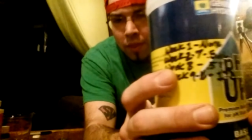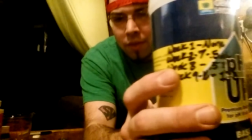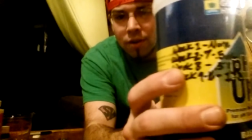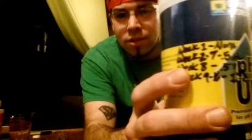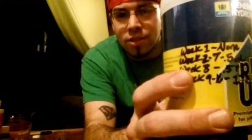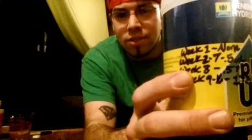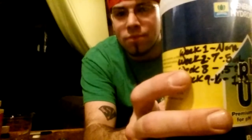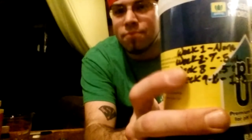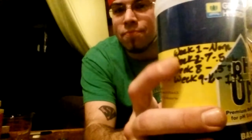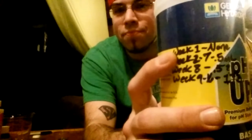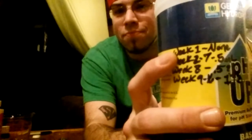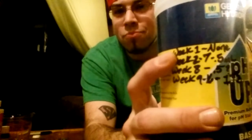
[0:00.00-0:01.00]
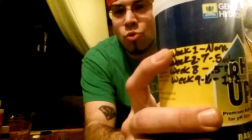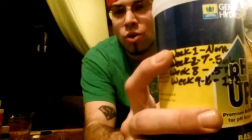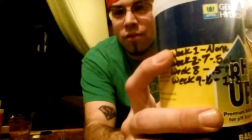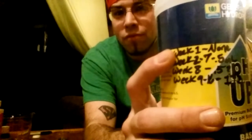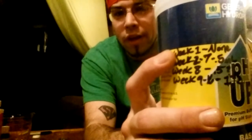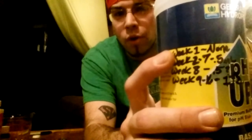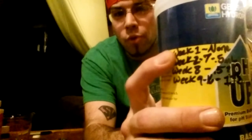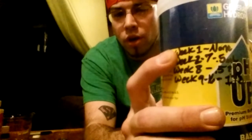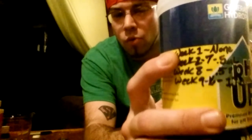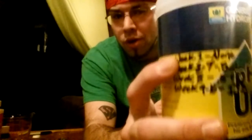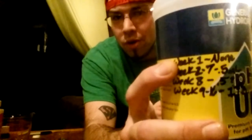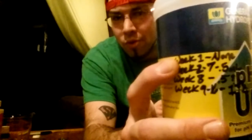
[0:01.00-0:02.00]
whether it's more of like
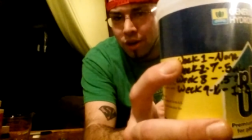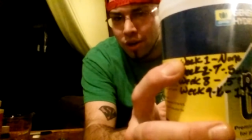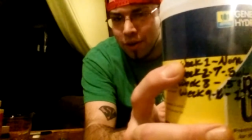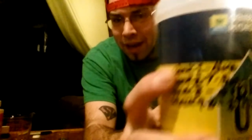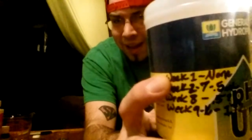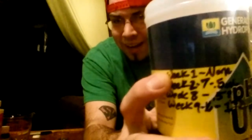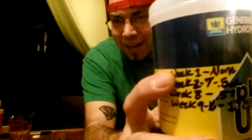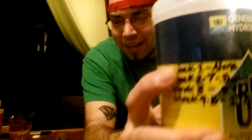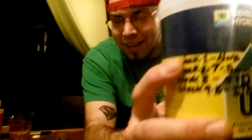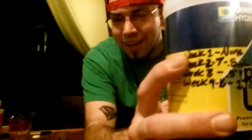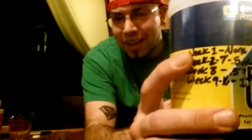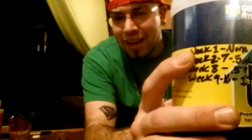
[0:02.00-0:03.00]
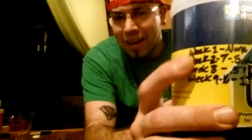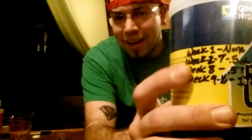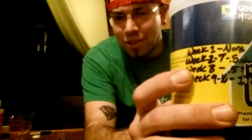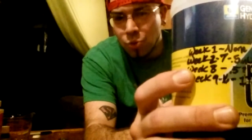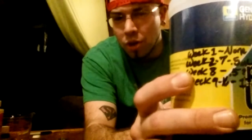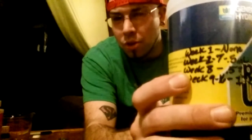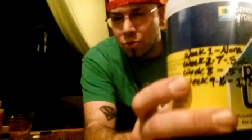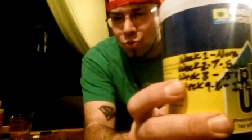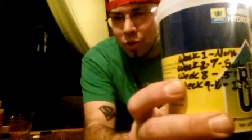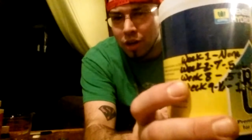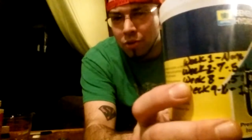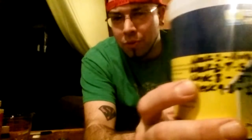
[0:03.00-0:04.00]
week 1 where you don't add any. It's one of
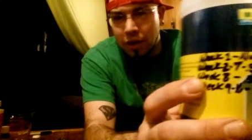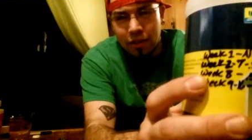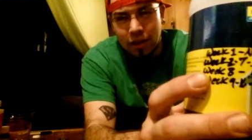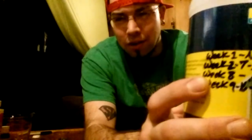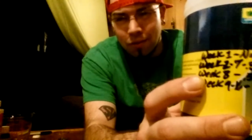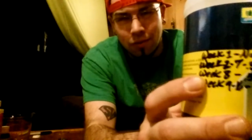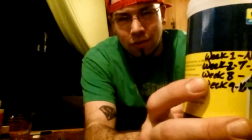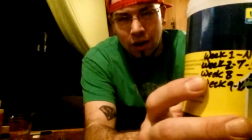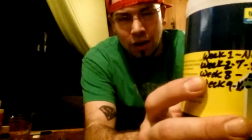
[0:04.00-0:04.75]
those weird weeks I don't